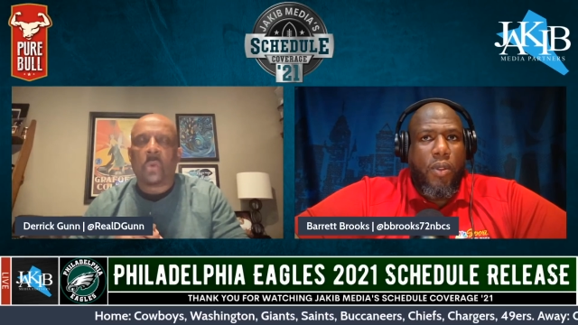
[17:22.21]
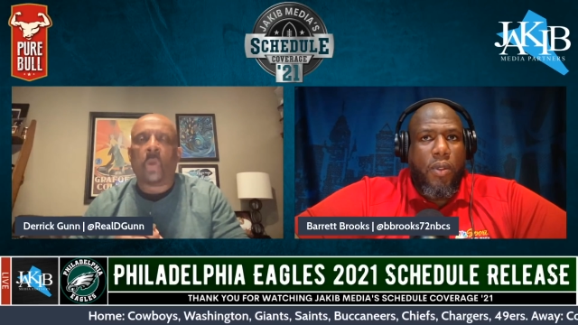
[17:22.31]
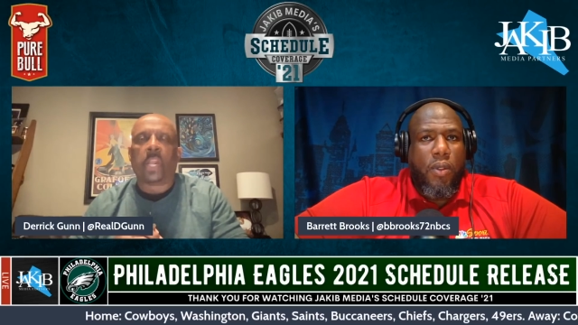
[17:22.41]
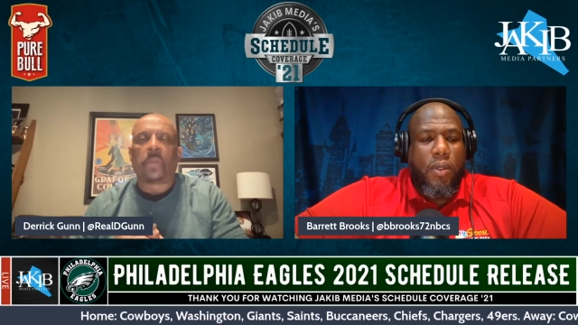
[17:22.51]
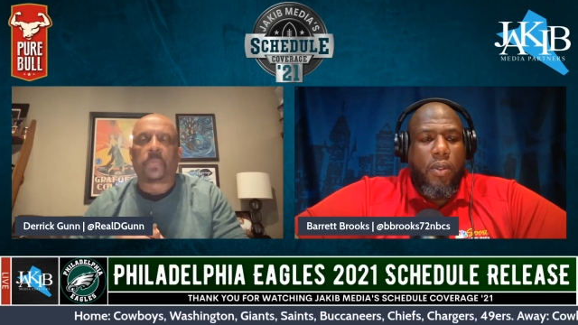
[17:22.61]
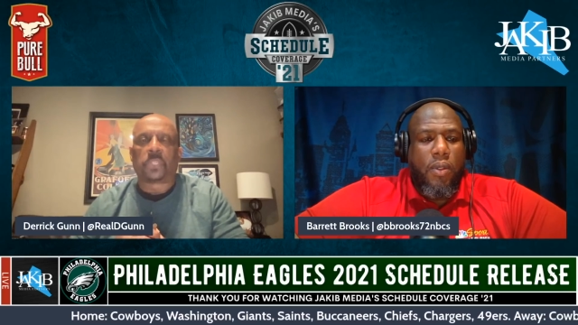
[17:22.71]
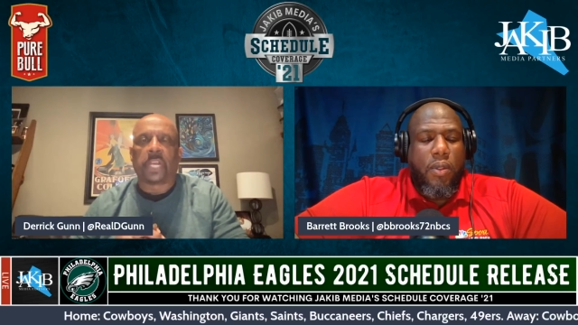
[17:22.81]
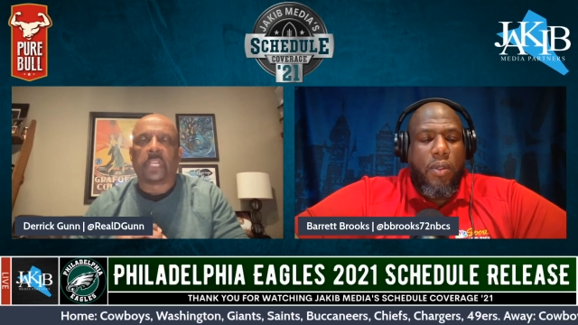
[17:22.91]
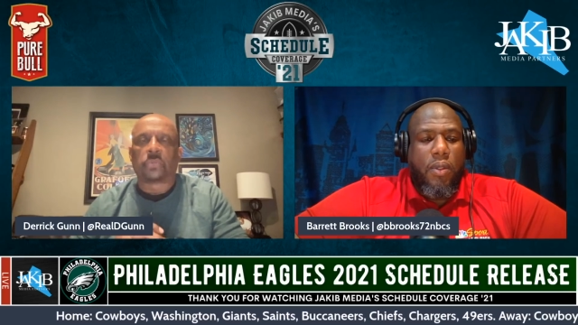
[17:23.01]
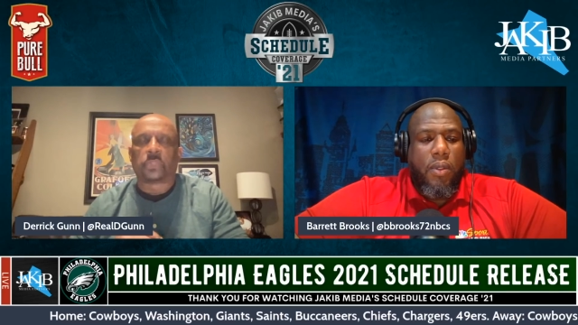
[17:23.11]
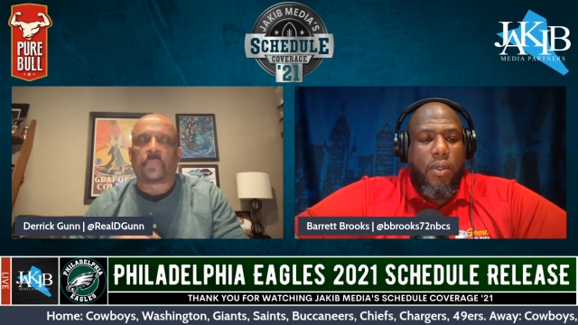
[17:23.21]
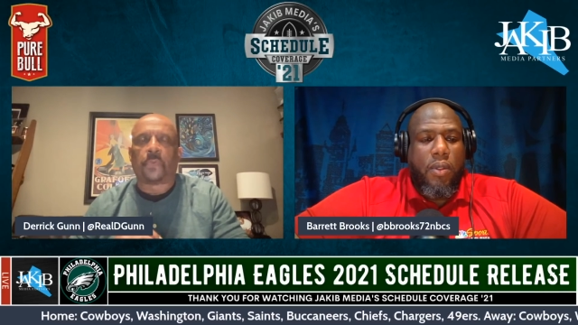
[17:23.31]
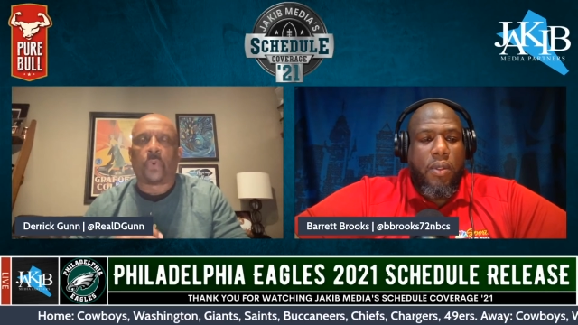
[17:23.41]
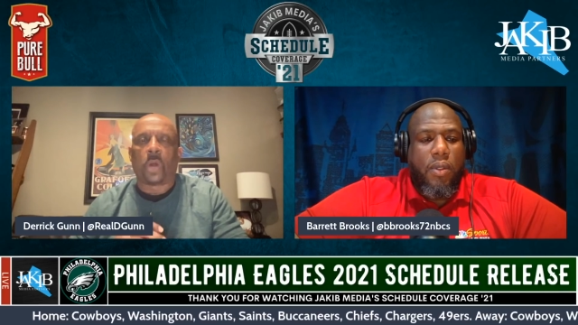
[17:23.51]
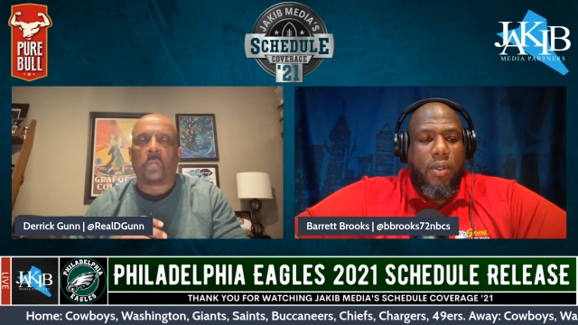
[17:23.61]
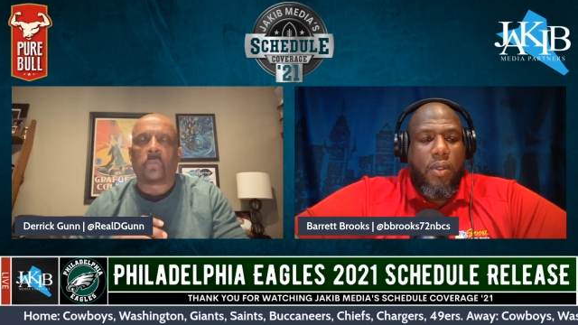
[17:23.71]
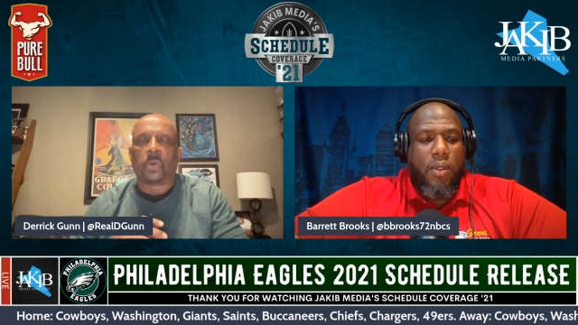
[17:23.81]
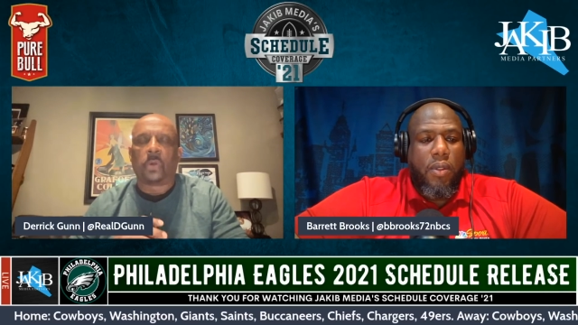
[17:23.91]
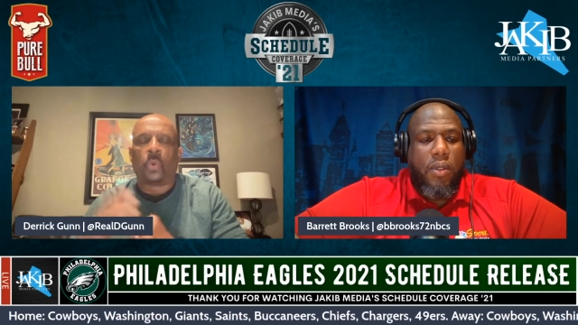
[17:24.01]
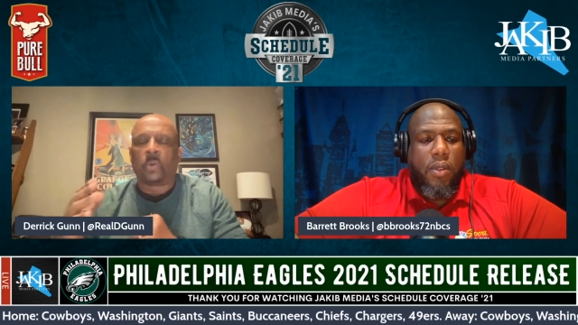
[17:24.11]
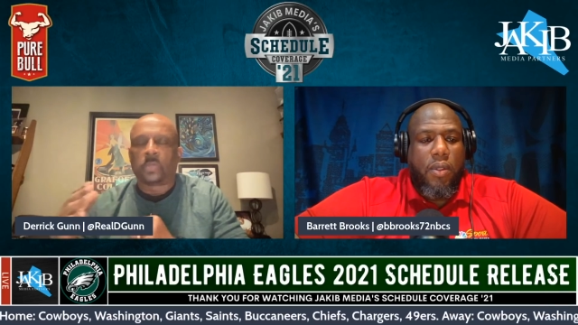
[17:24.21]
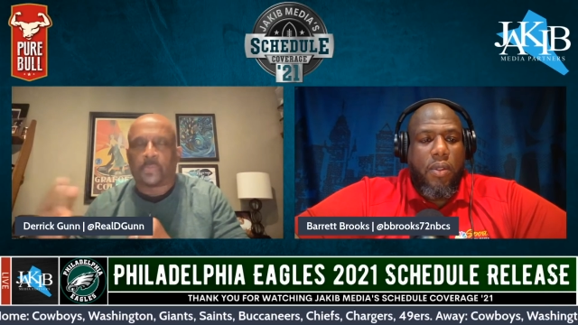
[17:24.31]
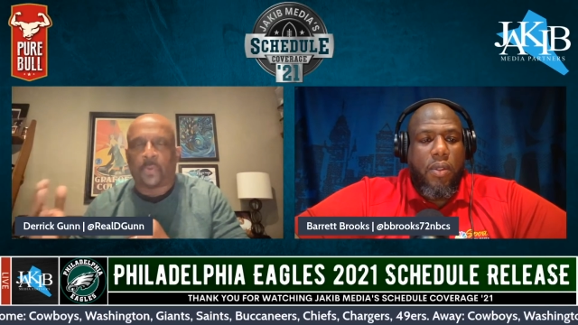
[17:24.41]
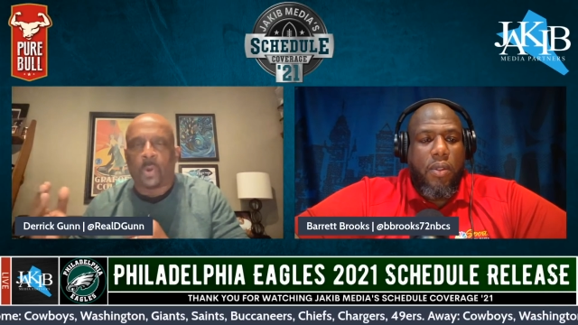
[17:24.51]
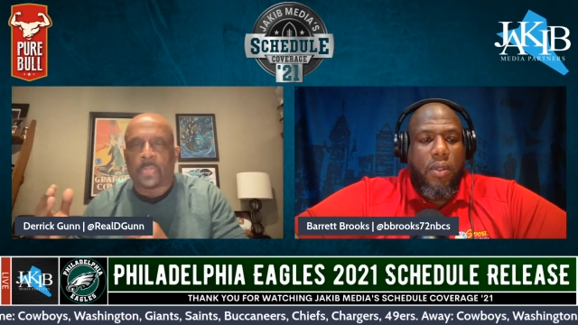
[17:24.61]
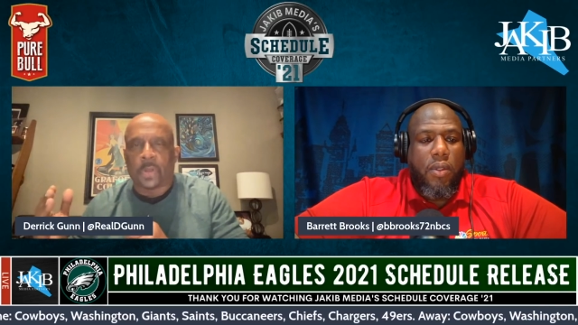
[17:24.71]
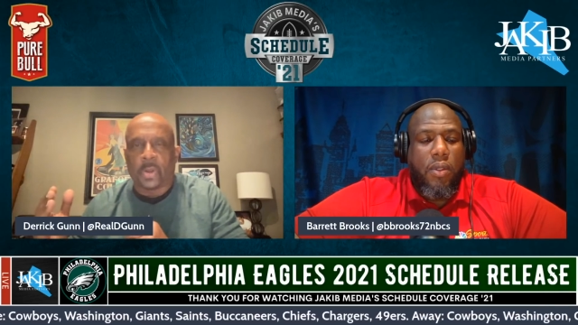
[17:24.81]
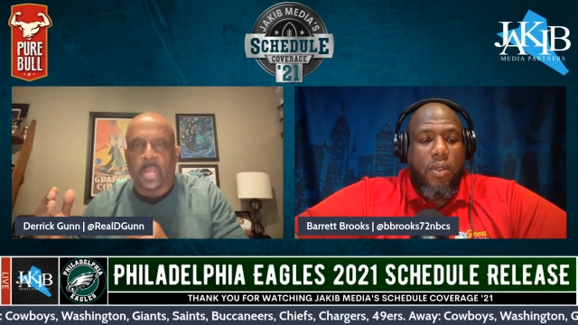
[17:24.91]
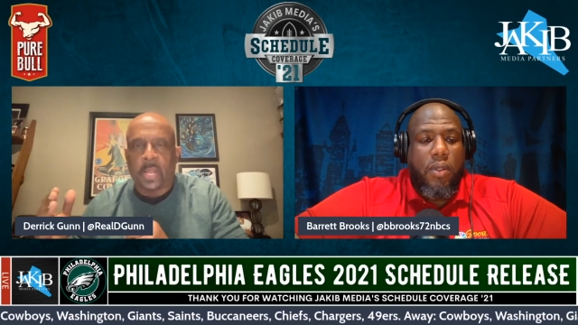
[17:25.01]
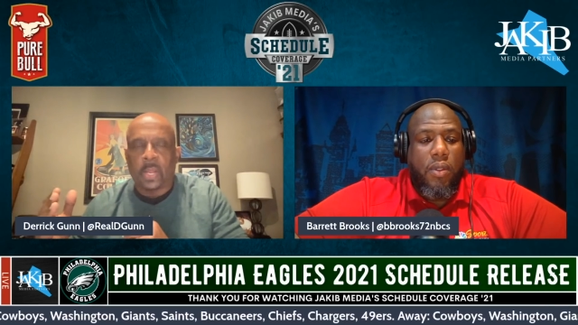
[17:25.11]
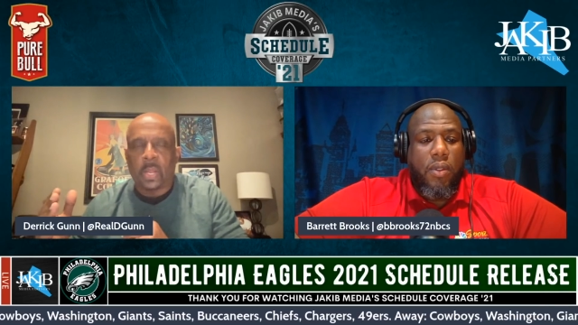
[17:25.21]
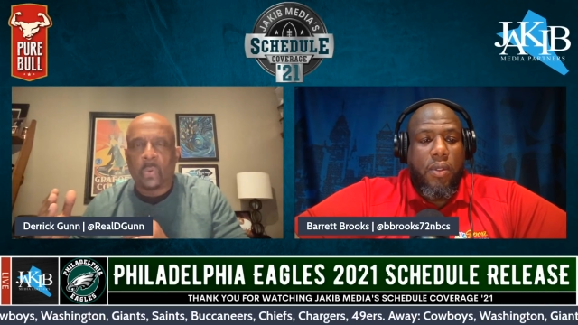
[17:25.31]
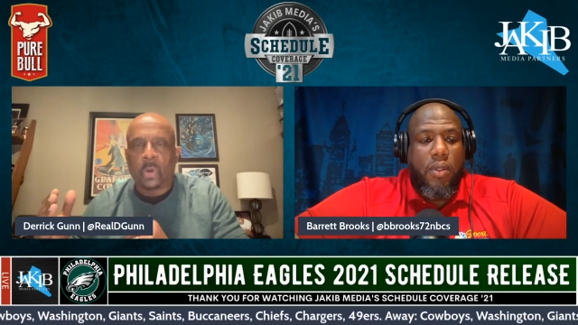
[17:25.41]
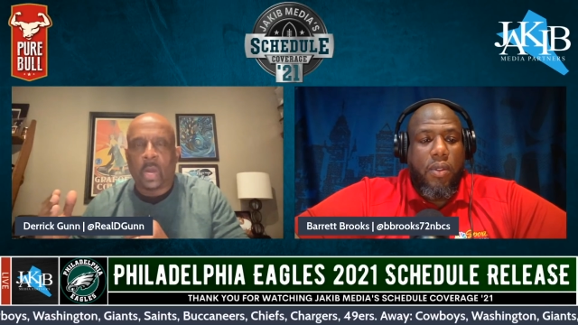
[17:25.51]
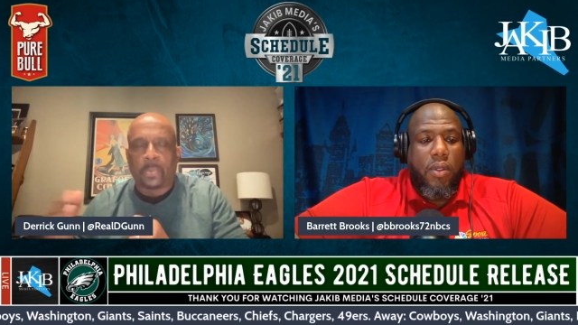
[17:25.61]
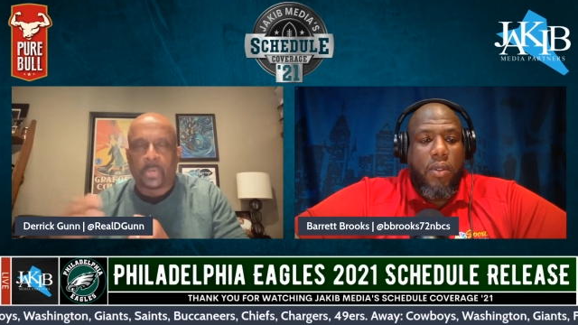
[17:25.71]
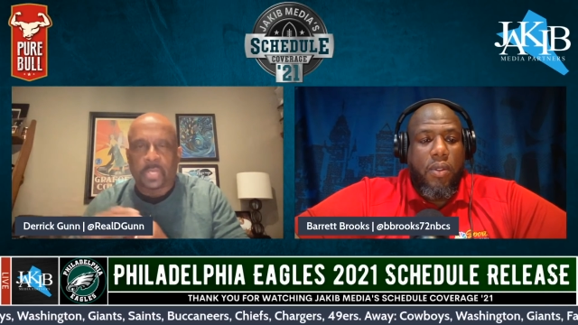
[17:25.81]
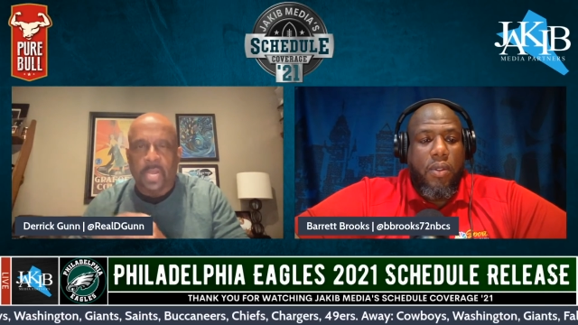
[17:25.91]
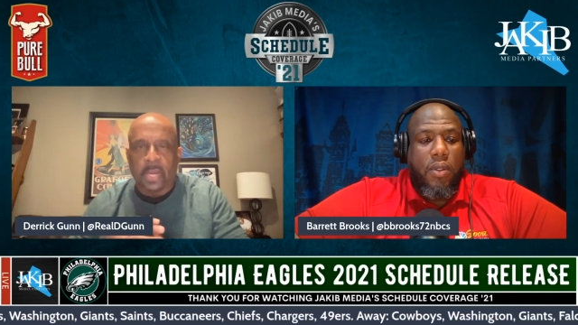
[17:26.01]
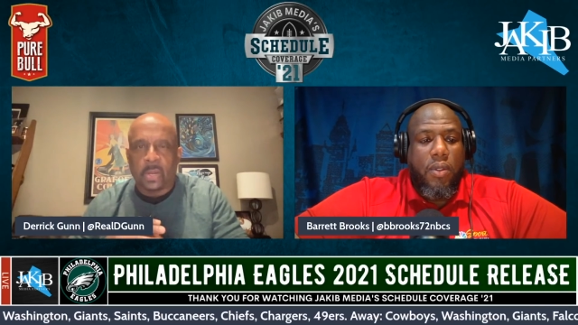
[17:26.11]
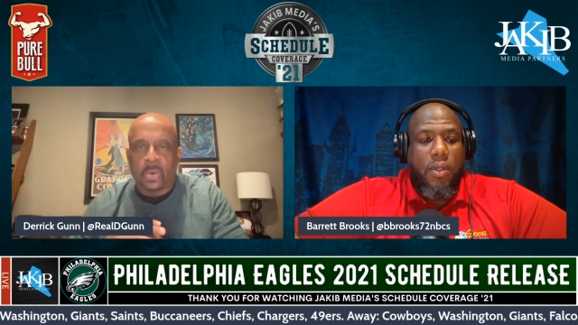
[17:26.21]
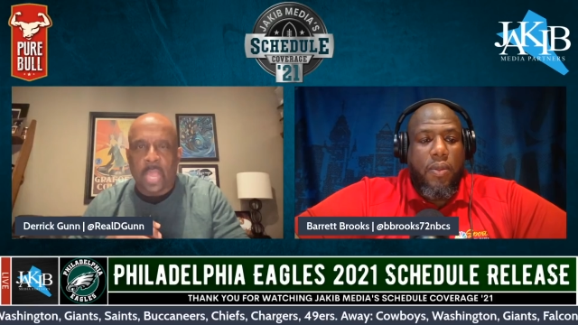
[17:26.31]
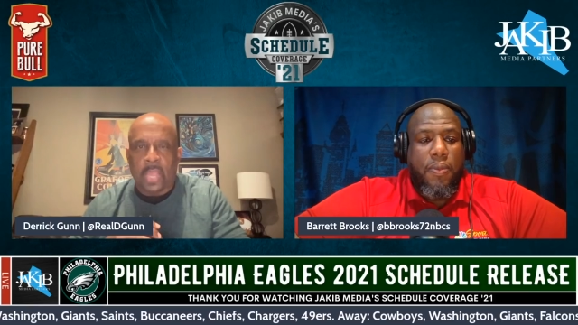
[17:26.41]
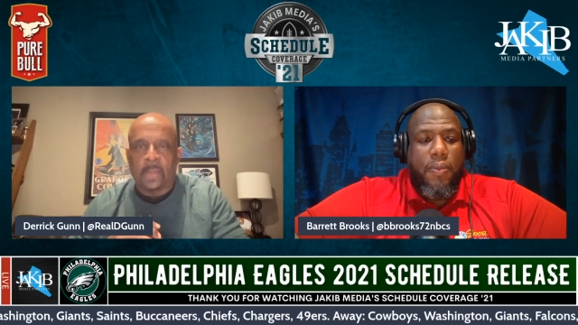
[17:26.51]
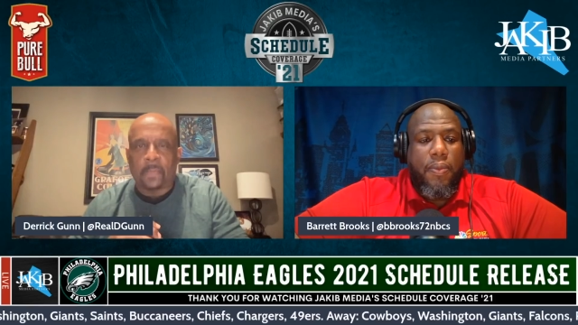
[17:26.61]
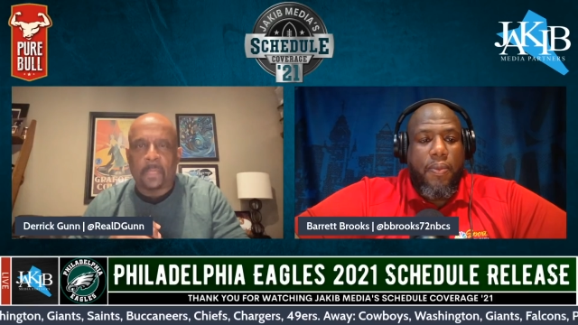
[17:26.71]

Speaker 1: winning percentage was 400 was 430 uh, percent. Okay,